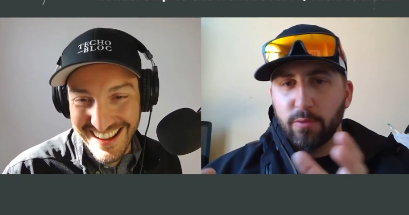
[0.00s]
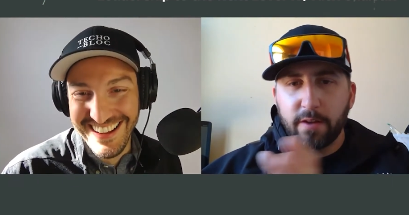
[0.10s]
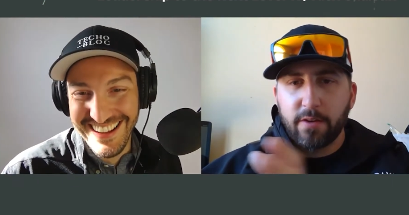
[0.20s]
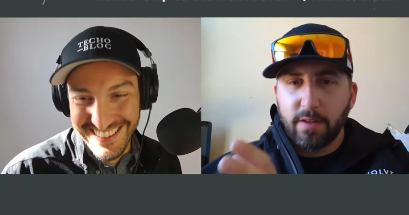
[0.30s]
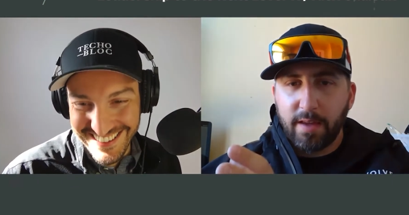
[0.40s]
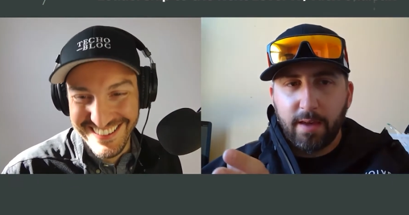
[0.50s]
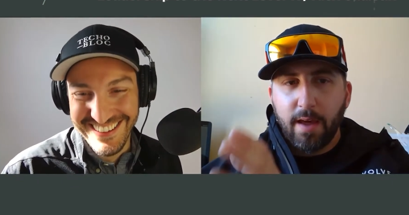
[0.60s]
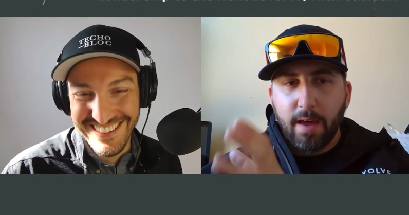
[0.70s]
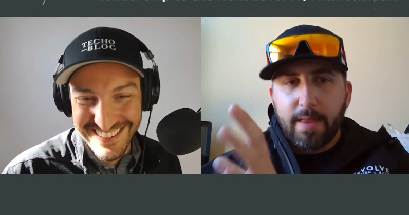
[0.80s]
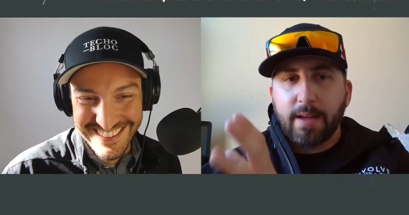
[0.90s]
Speaker 1: literally,
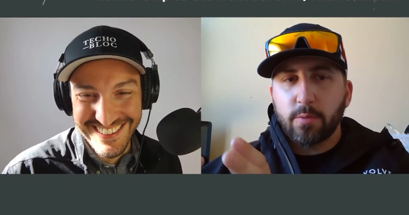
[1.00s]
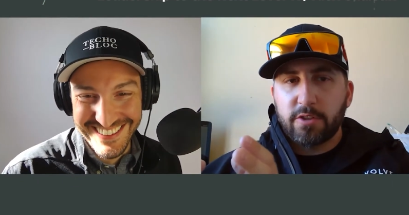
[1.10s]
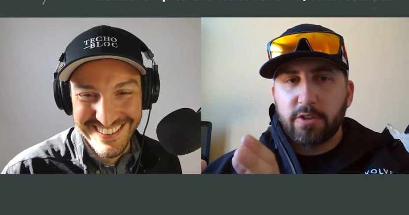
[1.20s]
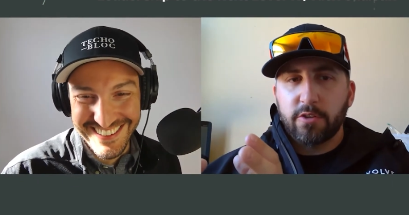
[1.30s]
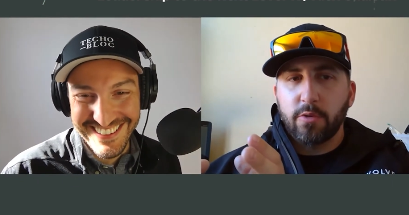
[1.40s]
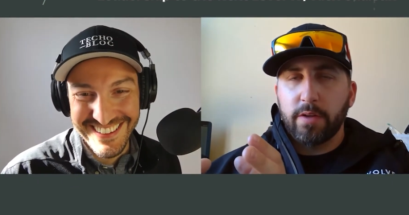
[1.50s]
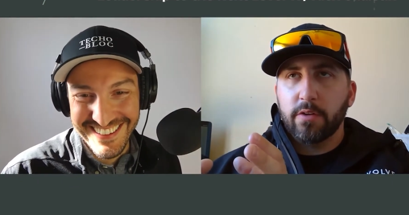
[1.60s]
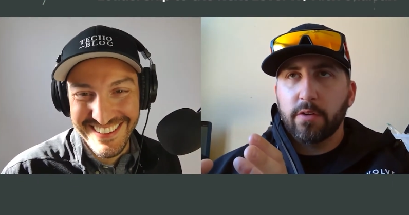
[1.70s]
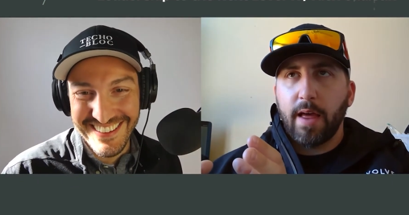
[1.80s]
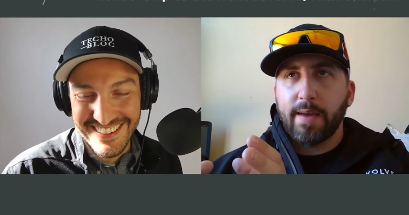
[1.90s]
that's what you're doing.
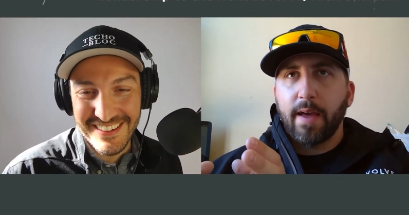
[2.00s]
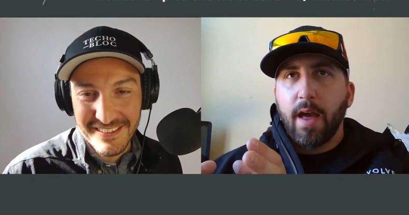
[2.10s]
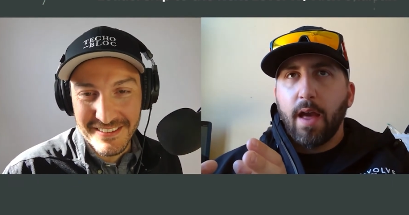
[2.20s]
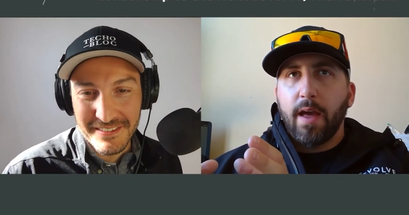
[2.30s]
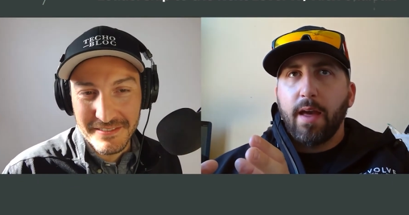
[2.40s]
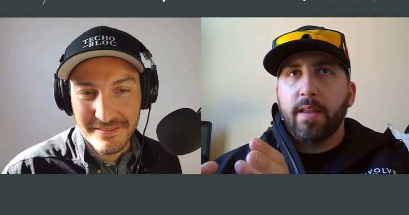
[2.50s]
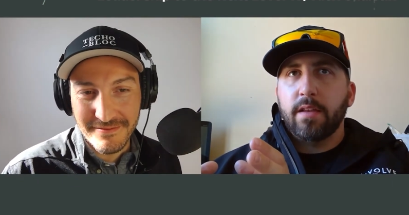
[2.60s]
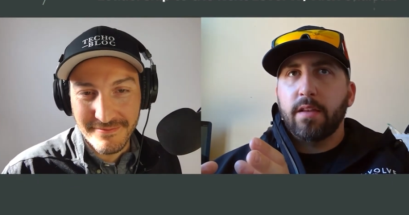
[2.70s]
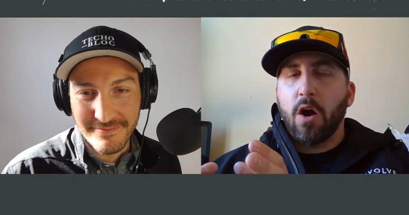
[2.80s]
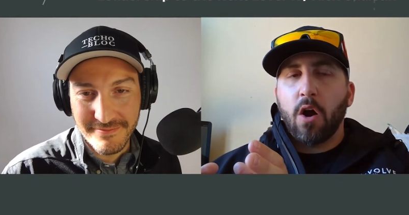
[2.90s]
You're like,
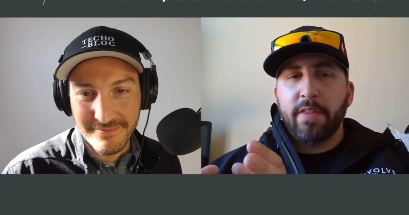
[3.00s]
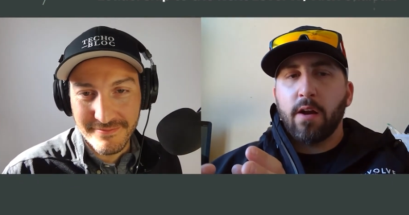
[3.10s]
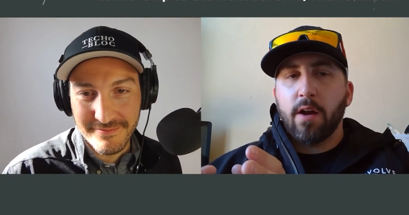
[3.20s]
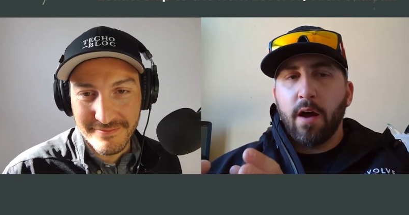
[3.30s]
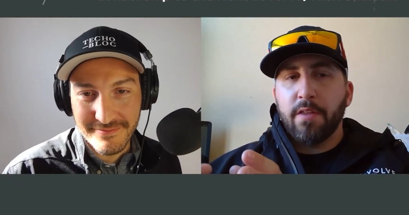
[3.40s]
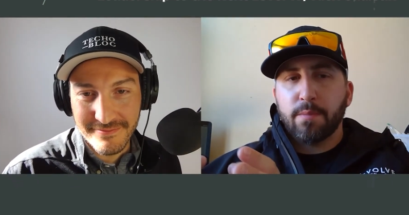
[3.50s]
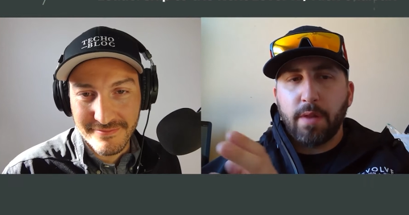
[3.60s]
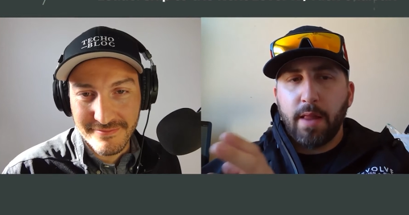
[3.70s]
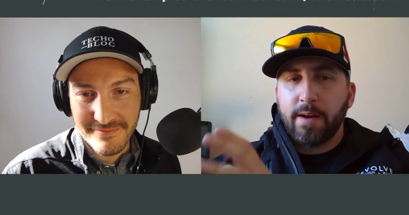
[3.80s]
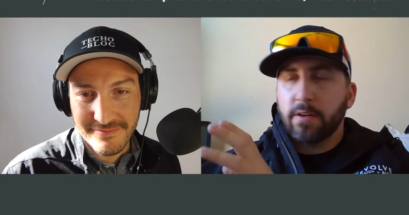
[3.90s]
and are there other
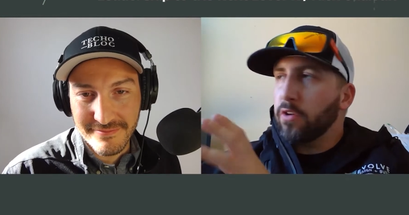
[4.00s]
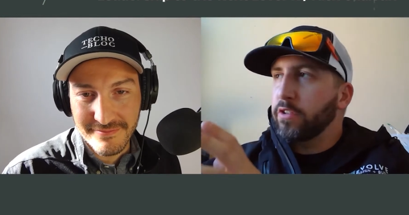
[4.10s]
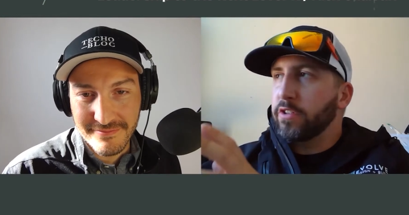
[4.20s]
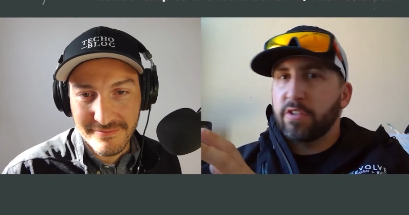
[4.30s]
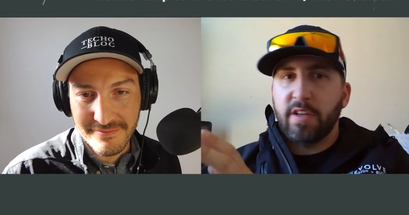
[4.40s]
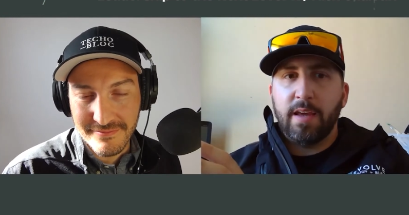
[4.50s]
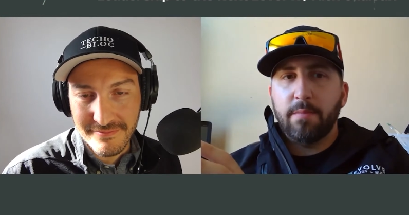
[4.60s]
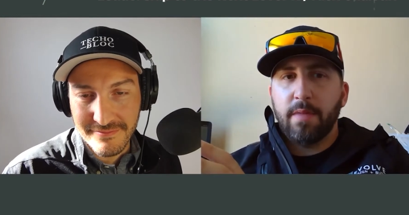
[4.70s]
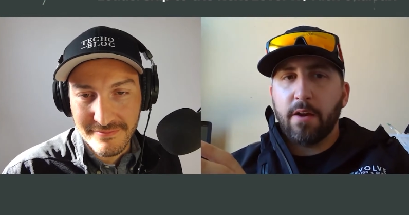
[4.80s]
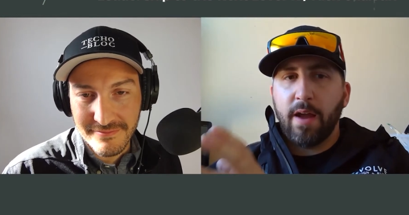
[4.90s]
players on your
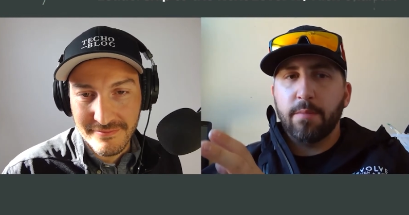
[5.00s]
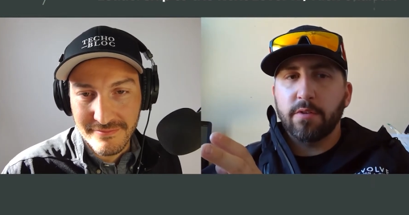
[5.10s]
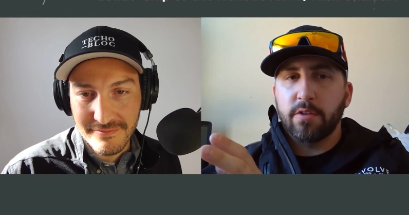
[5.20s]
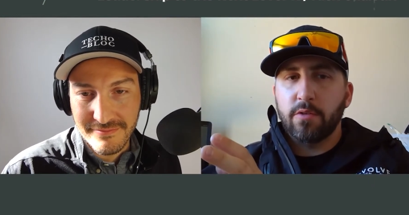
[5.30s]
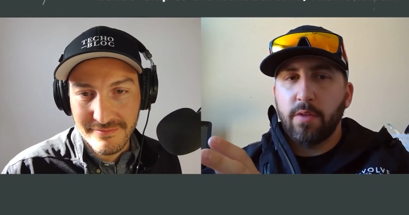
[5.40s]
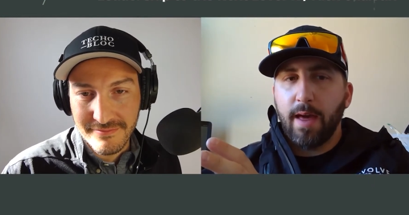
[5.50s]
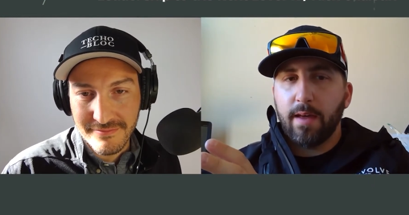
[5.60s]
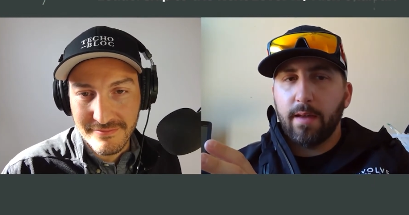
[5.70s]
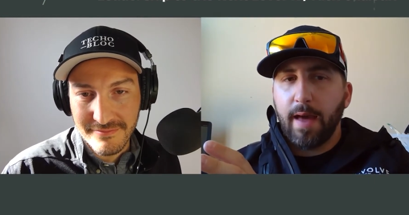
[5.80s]
team that are able to do that?